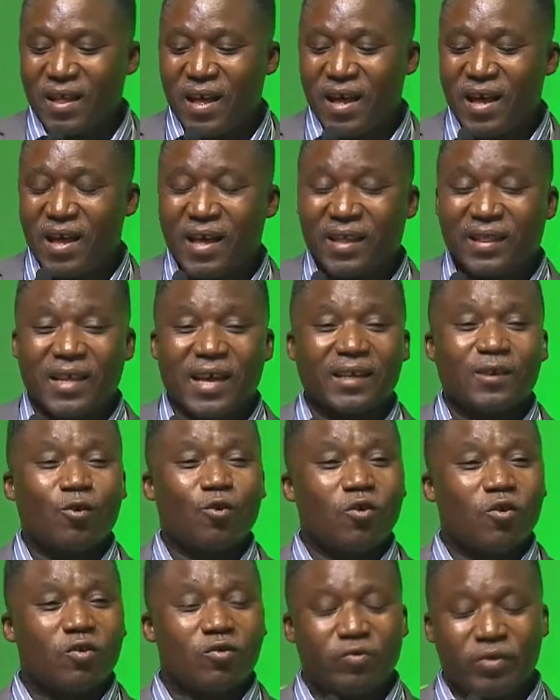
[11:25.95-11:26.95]
That
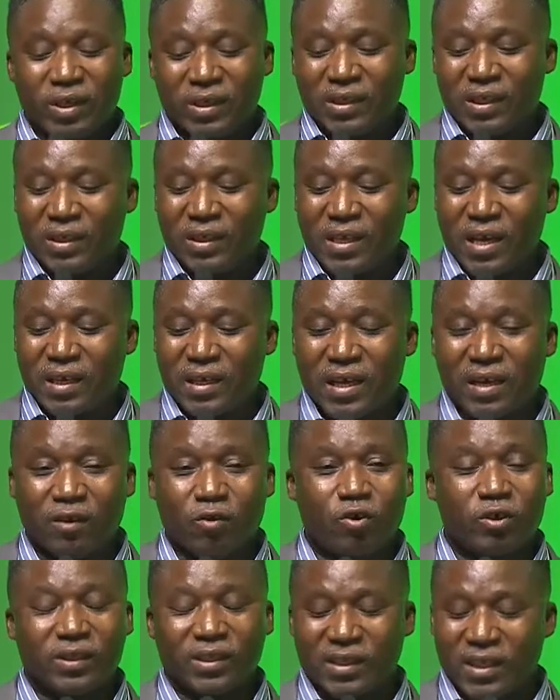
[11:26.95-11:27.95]
whole region, that
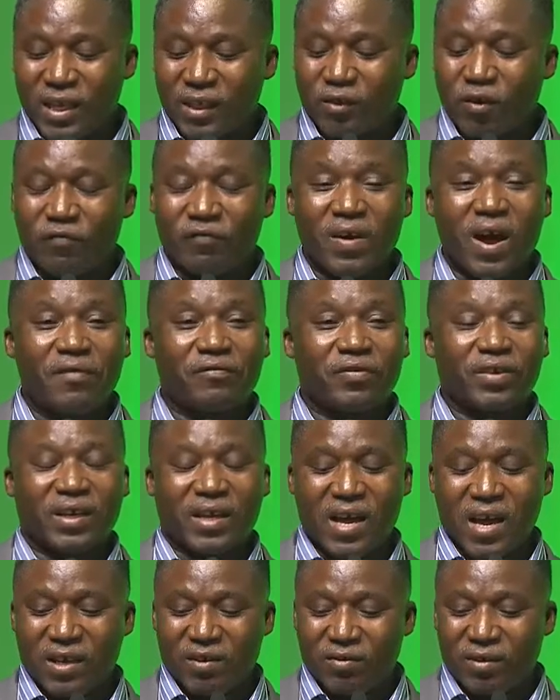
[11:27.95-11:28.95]
continent of
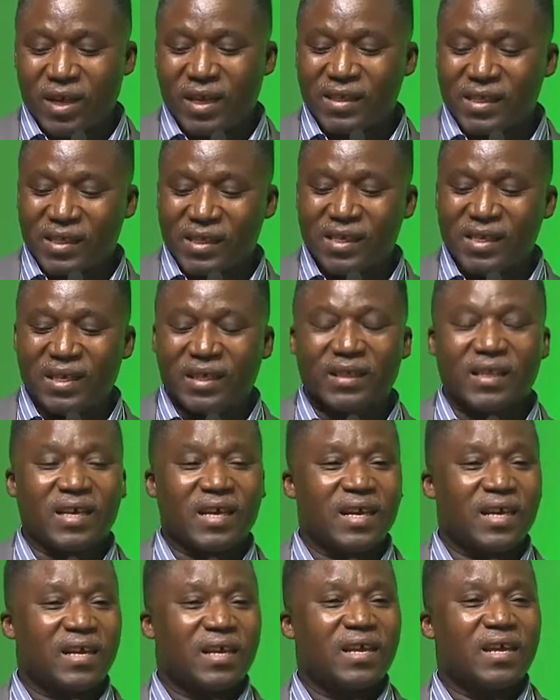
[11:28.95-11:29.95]
Africa, you can see
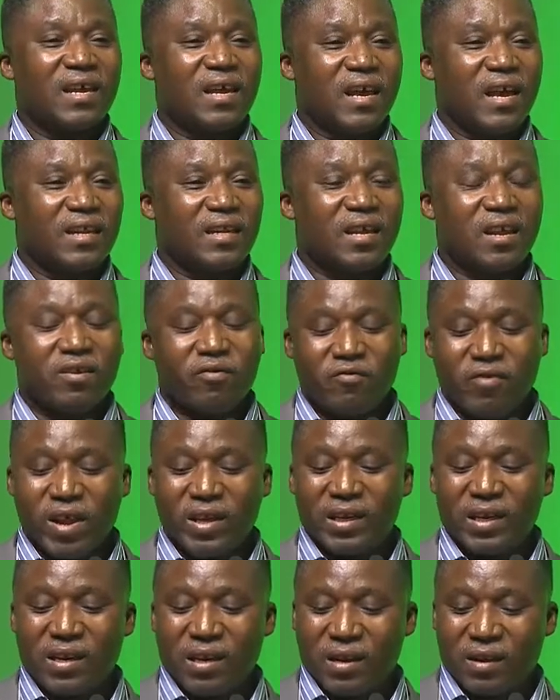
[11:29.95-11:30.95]
there, and the
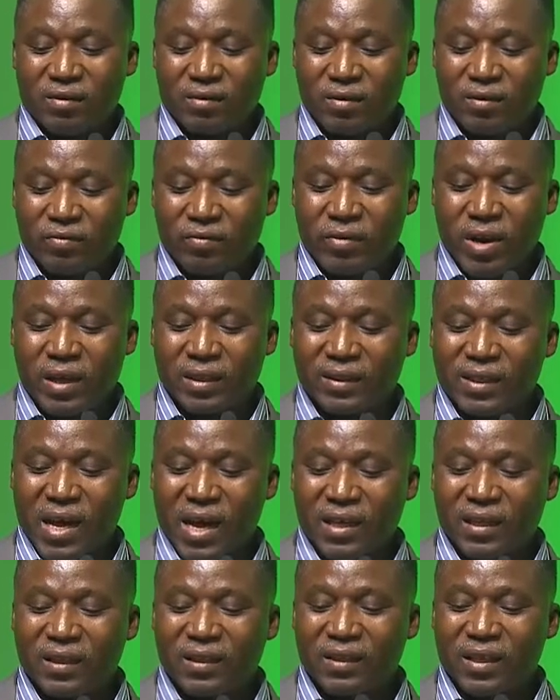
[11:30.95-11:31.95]
red
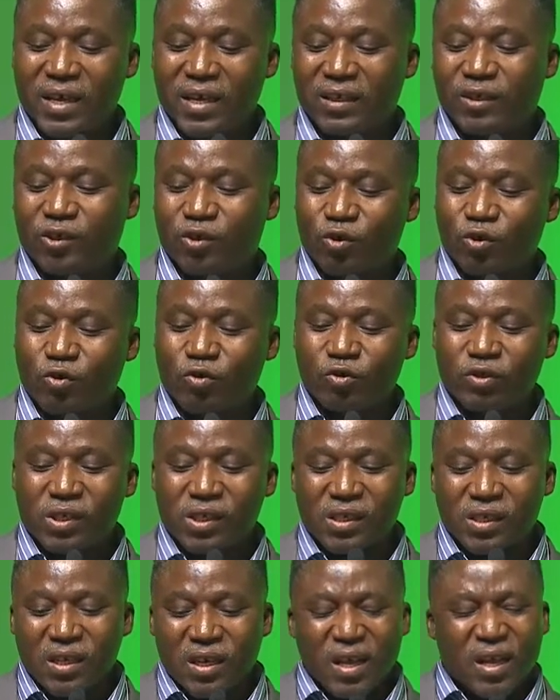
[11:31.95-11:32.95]
rectangle there
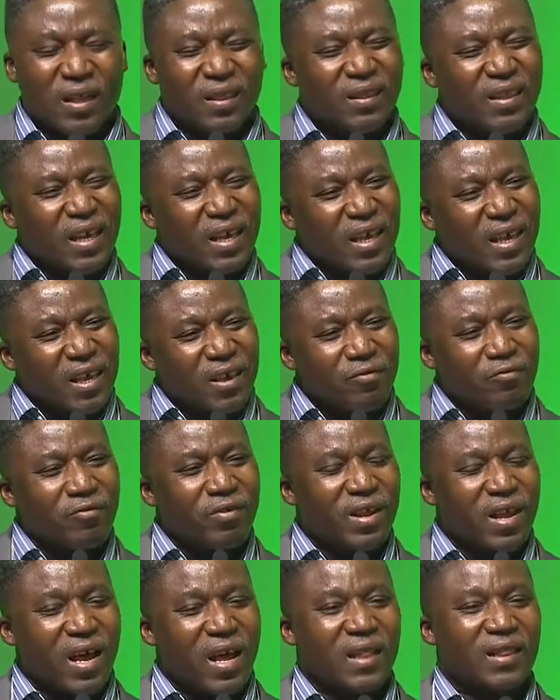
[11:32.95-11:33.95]
shows the
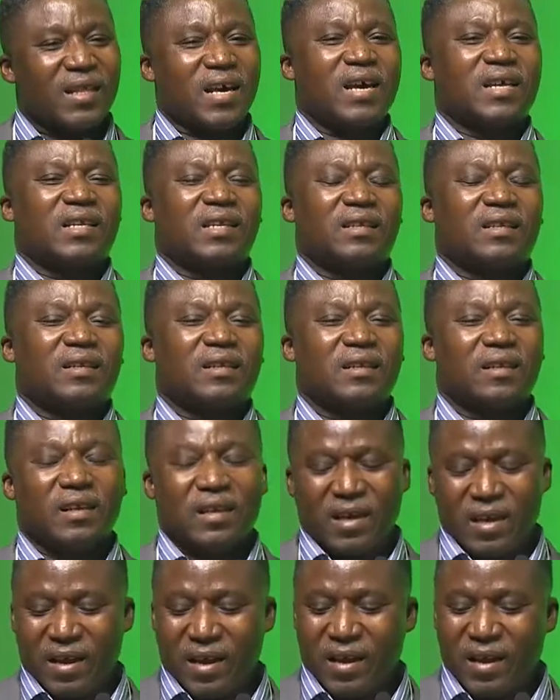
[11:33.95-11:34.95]
area that
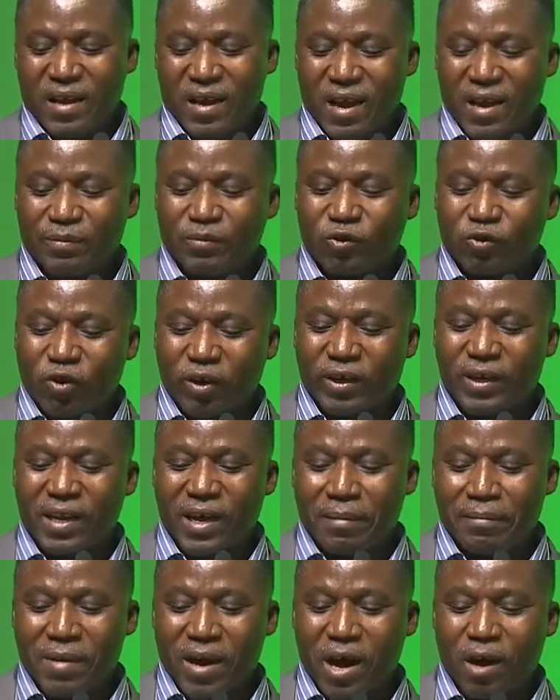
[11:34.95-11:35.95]
I am talking
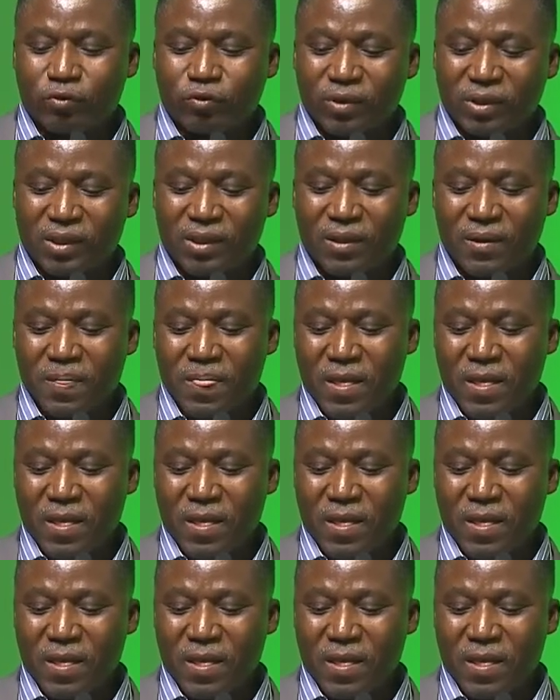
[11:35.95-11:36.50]
about.